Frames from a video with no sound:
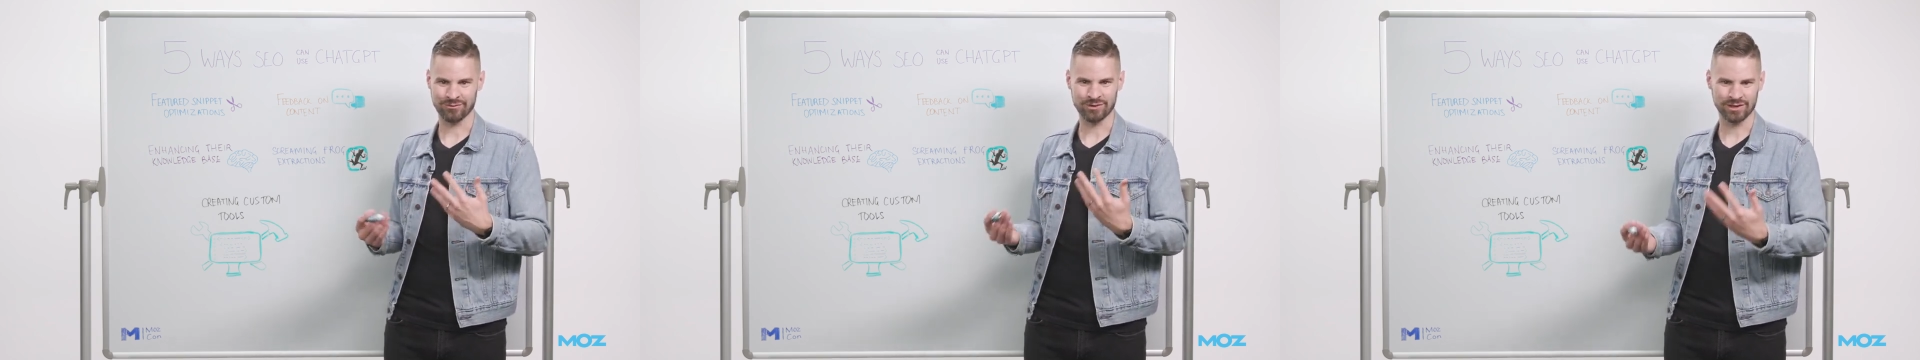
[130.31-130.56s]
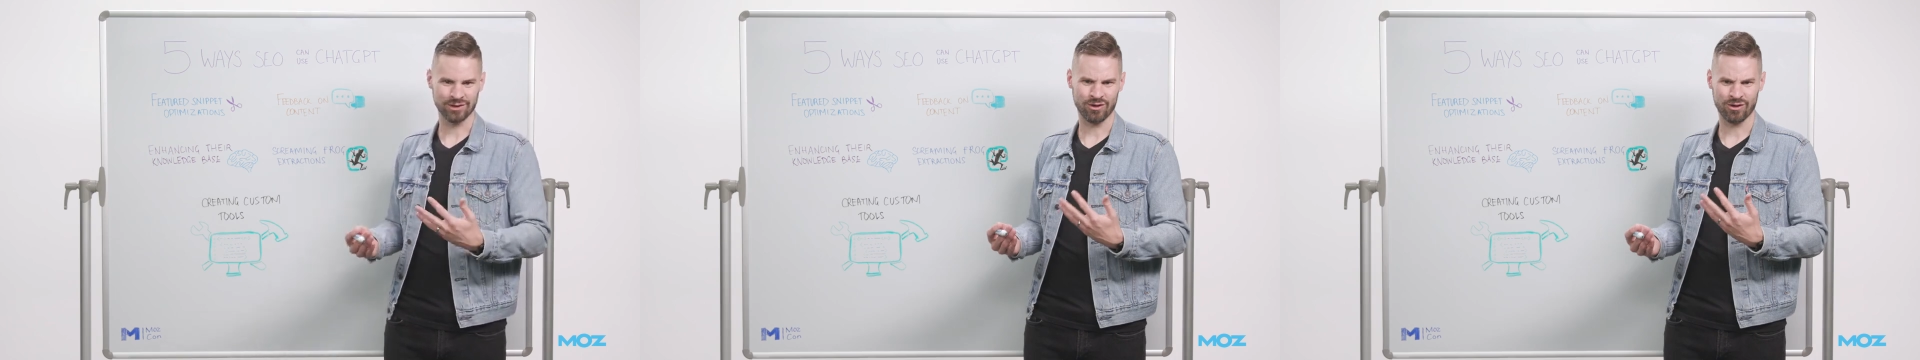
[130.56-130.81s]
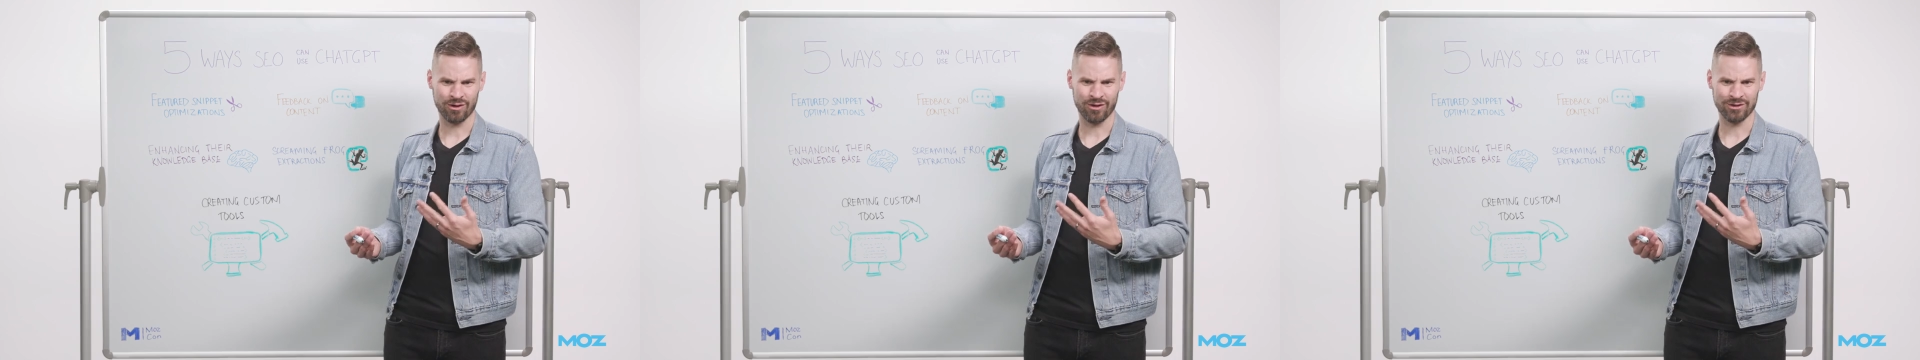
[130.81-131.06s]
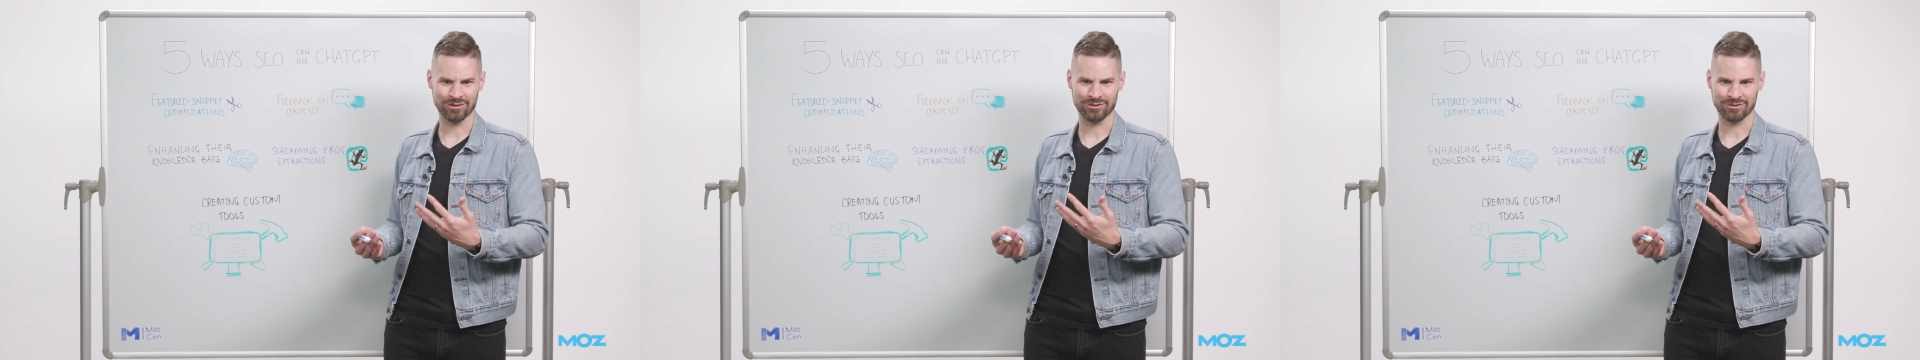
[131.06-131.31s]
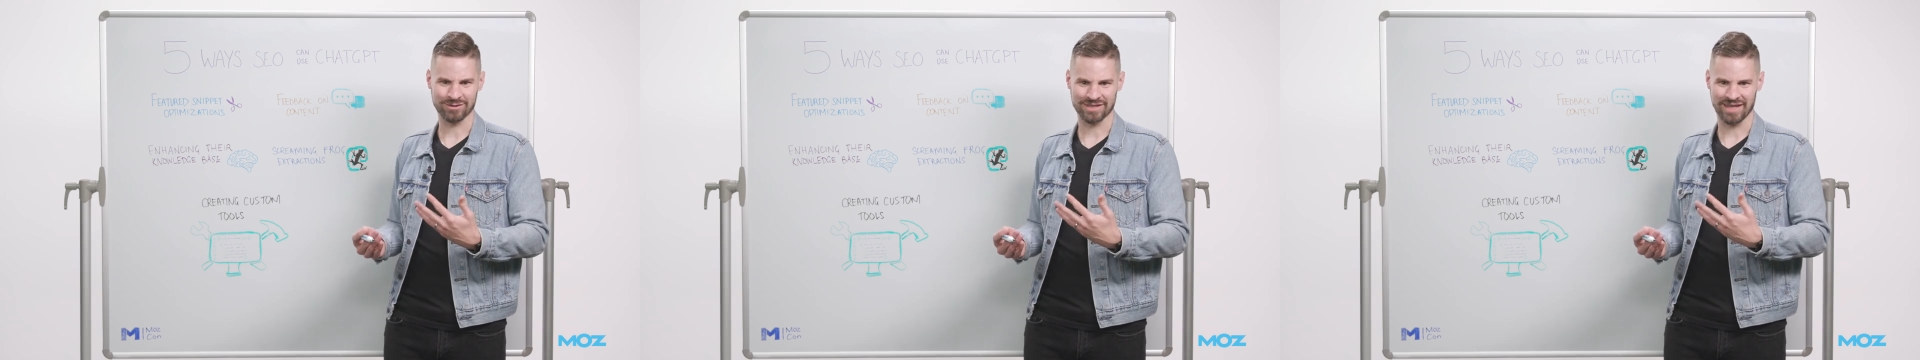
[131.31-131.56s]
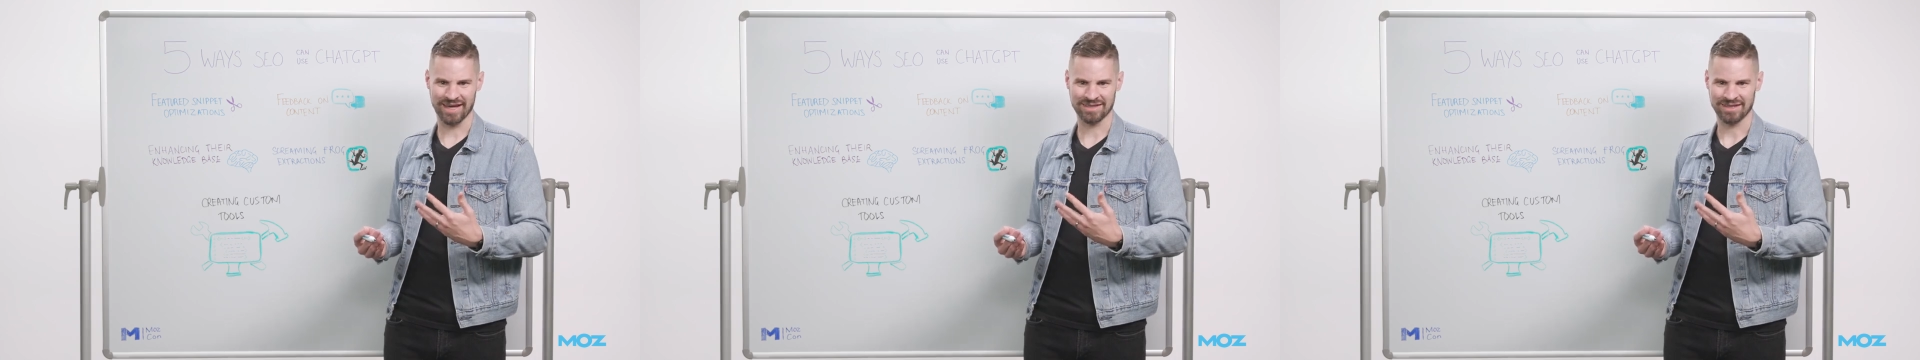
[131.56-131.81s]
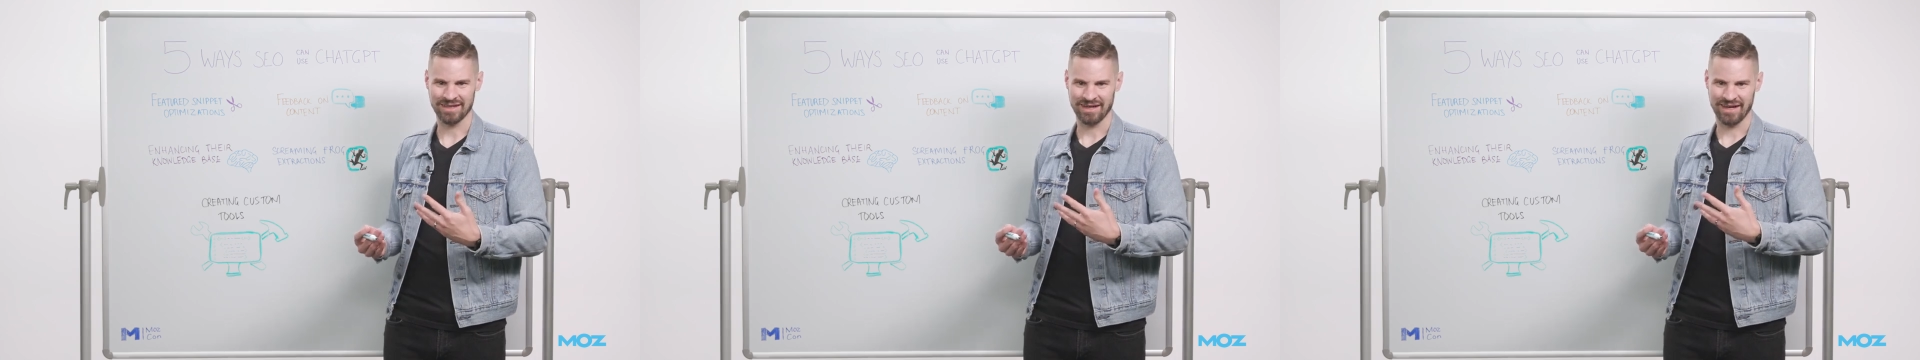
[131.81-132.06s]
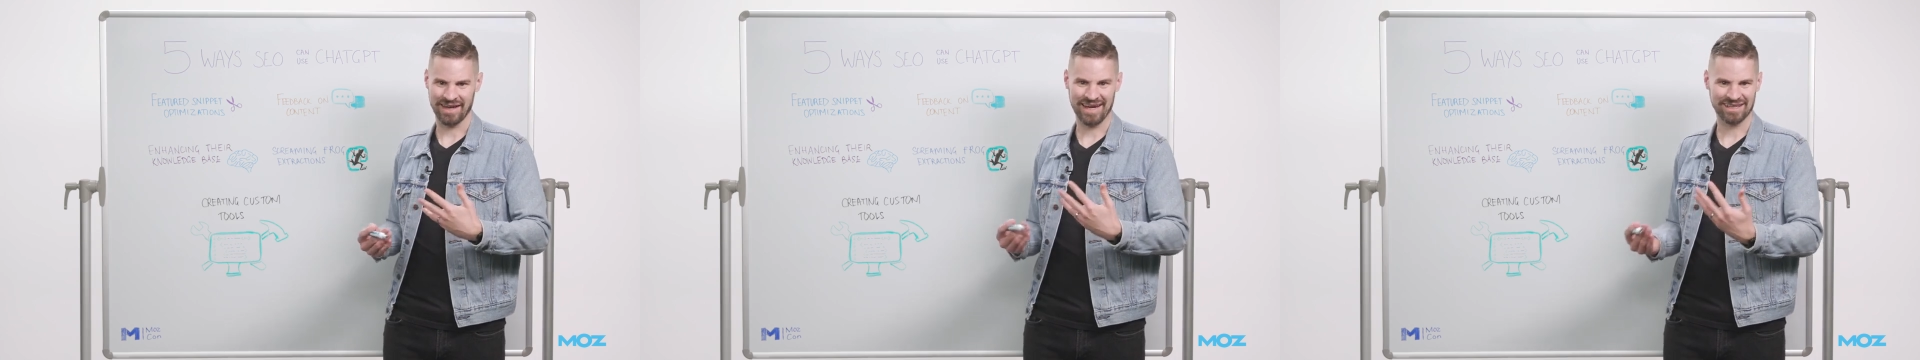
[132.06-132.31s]
really long articles that
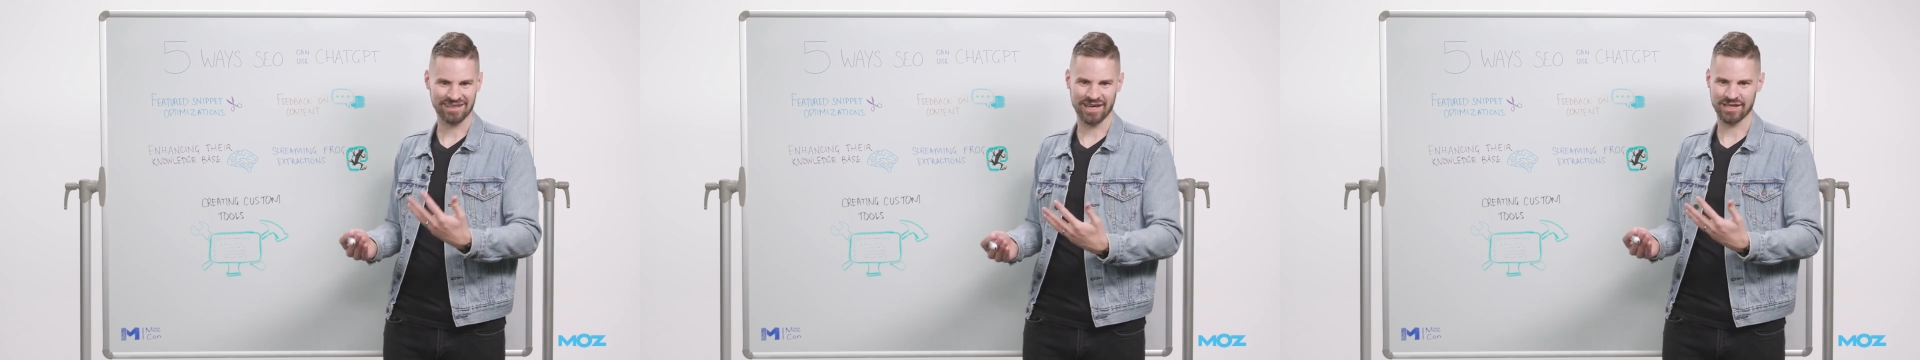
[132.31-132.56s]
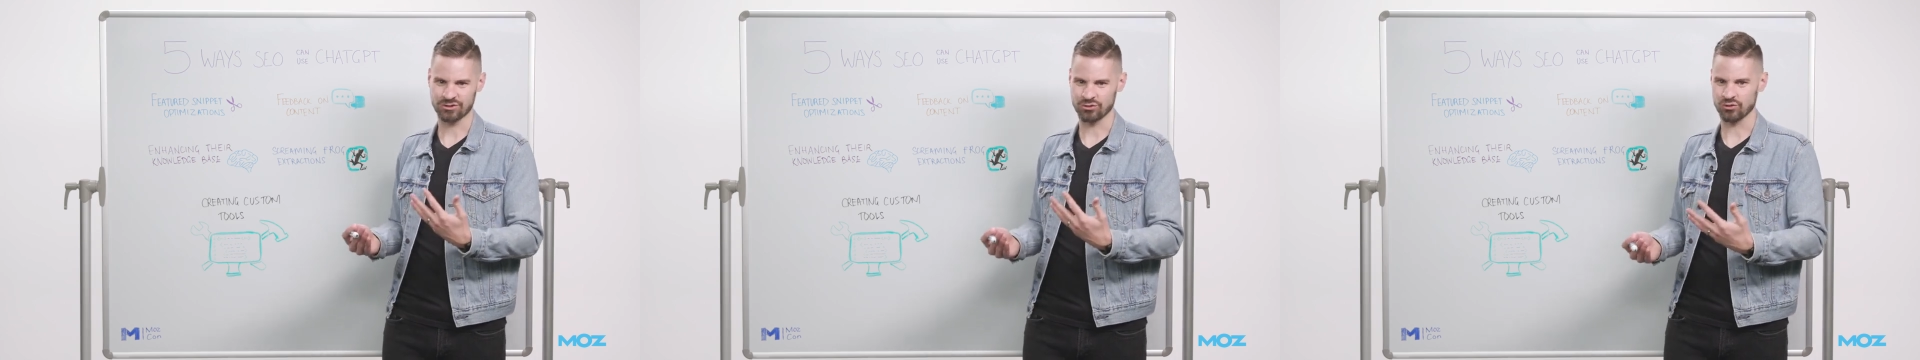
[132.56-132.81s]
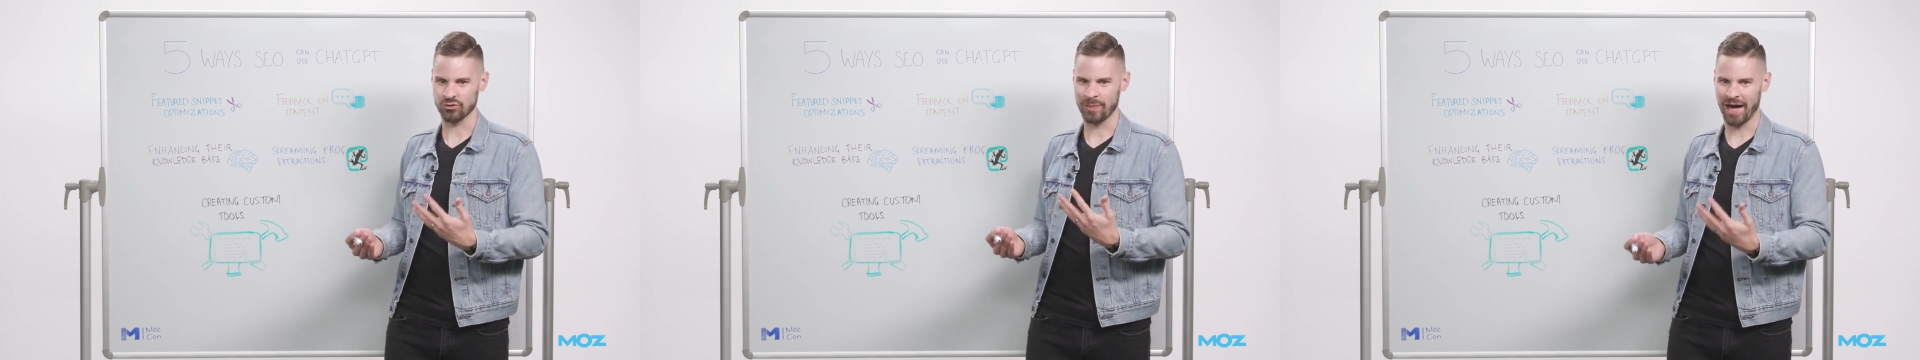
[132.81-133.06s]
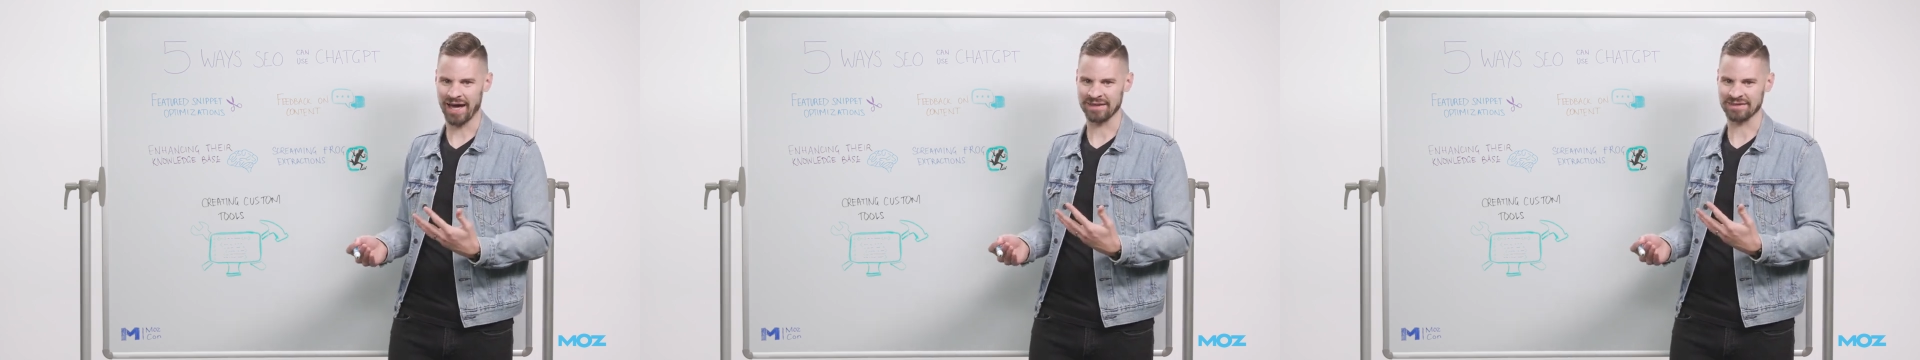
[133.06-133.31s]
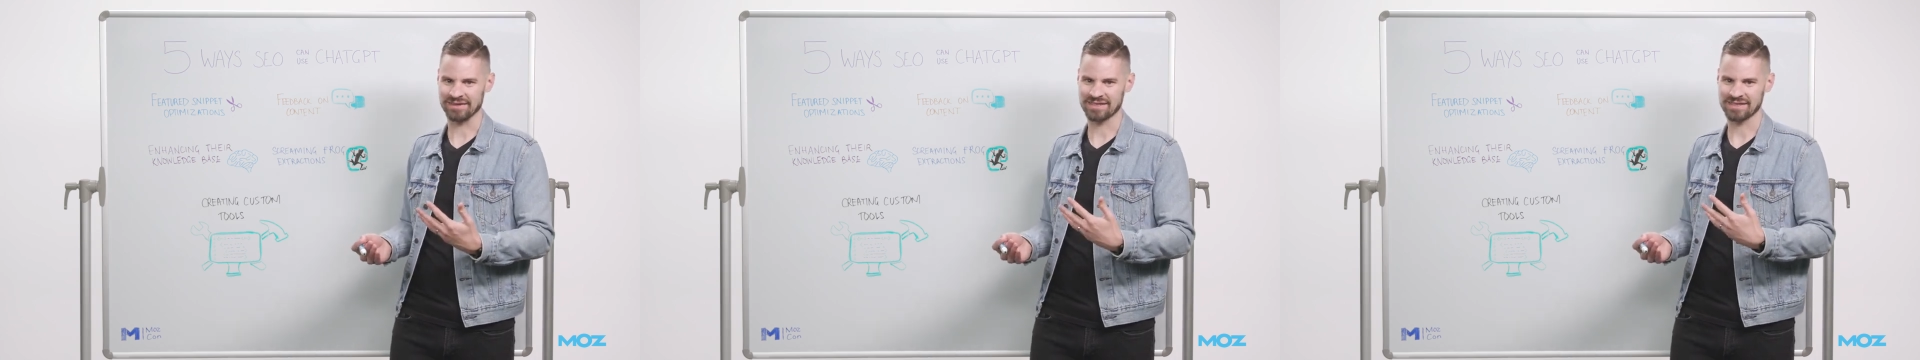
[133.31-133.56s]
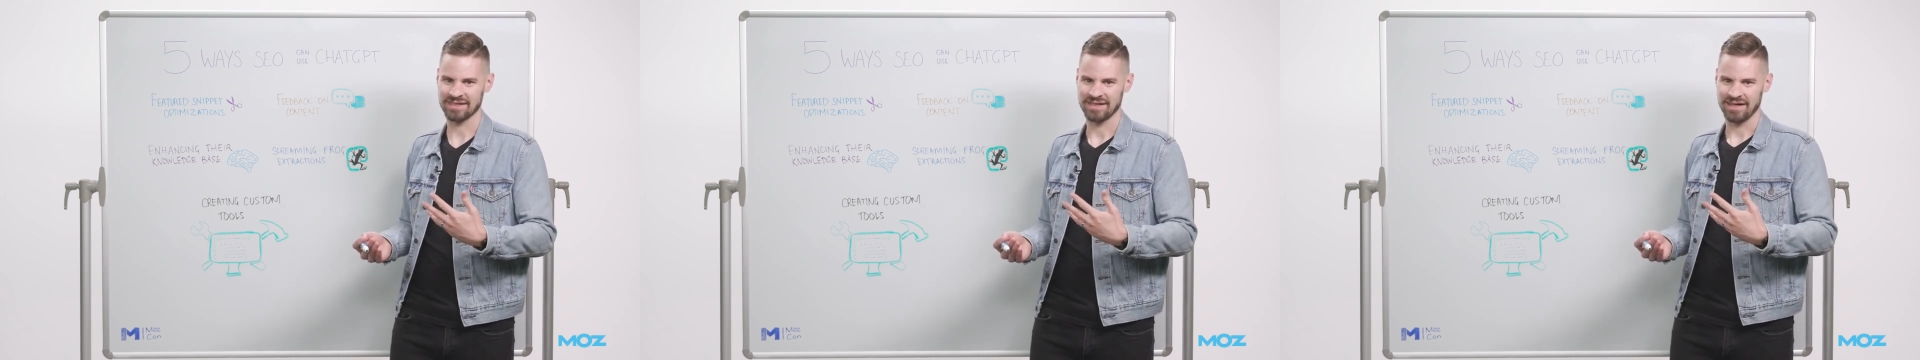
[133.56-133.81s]
analyze Google patents.